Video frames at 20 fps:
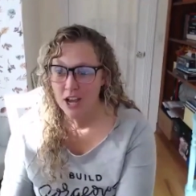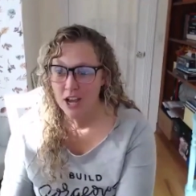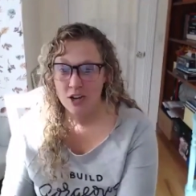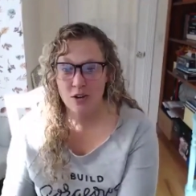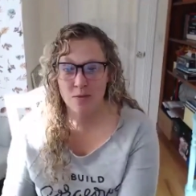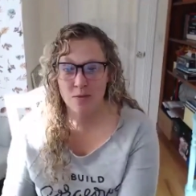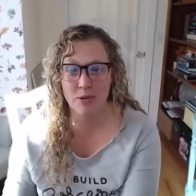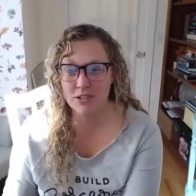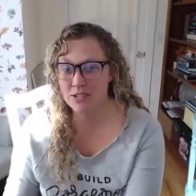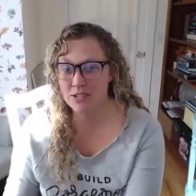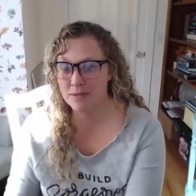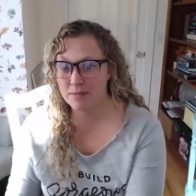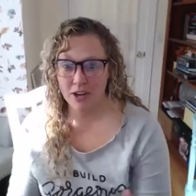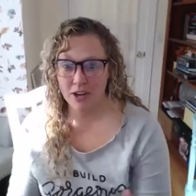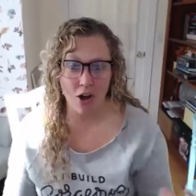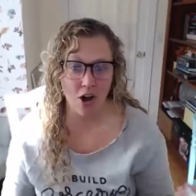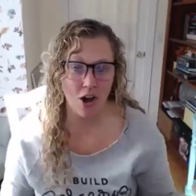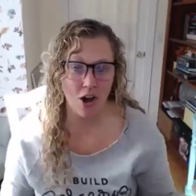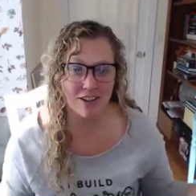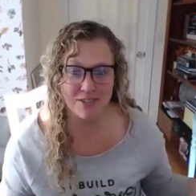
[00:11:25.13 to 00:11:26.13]
you put
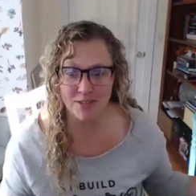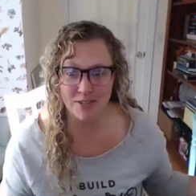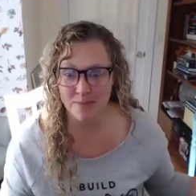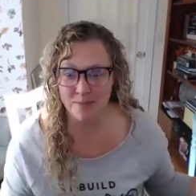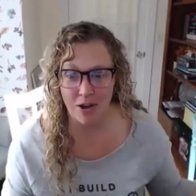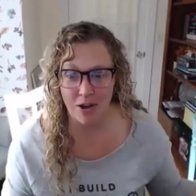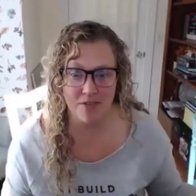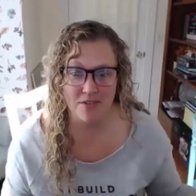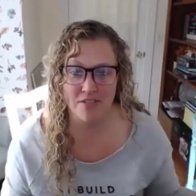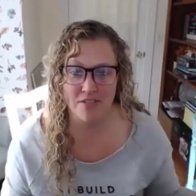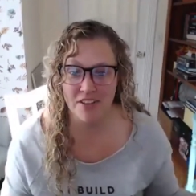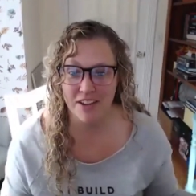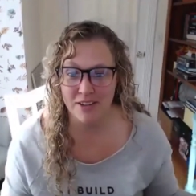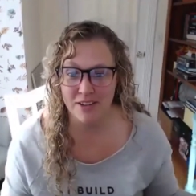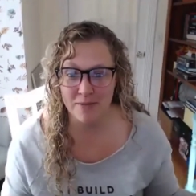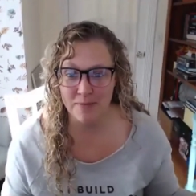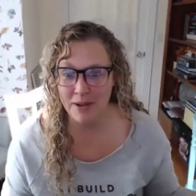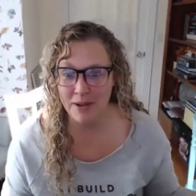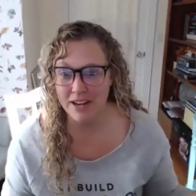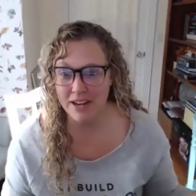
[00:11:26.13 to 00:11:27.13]
something awesome on the
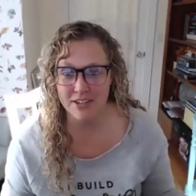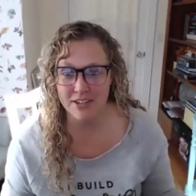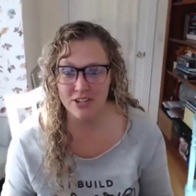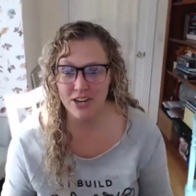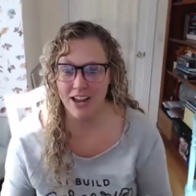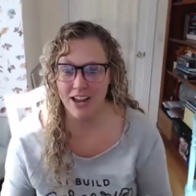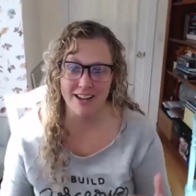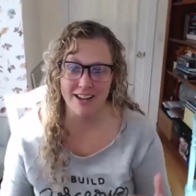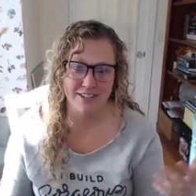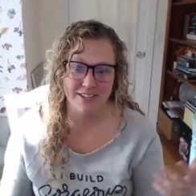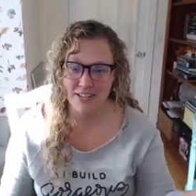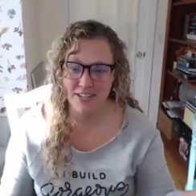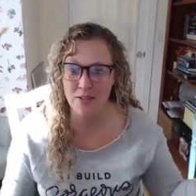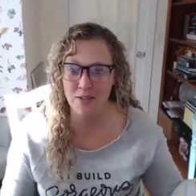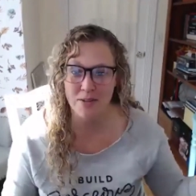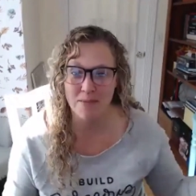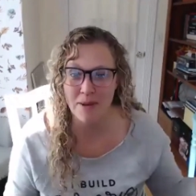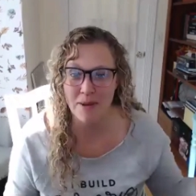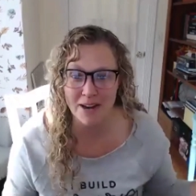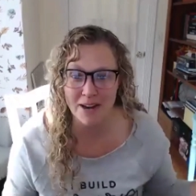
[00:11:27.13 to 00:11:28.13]
thank you page and
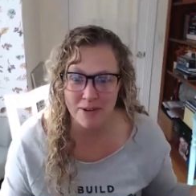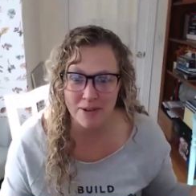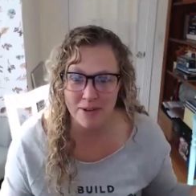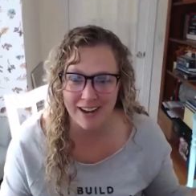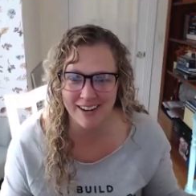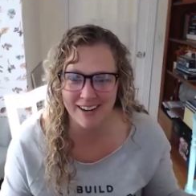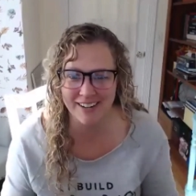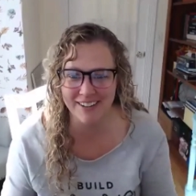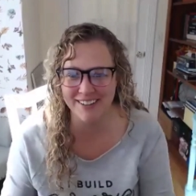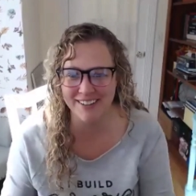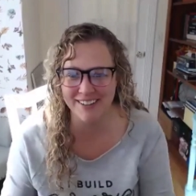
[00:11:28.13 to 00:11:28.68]
sell them anyway.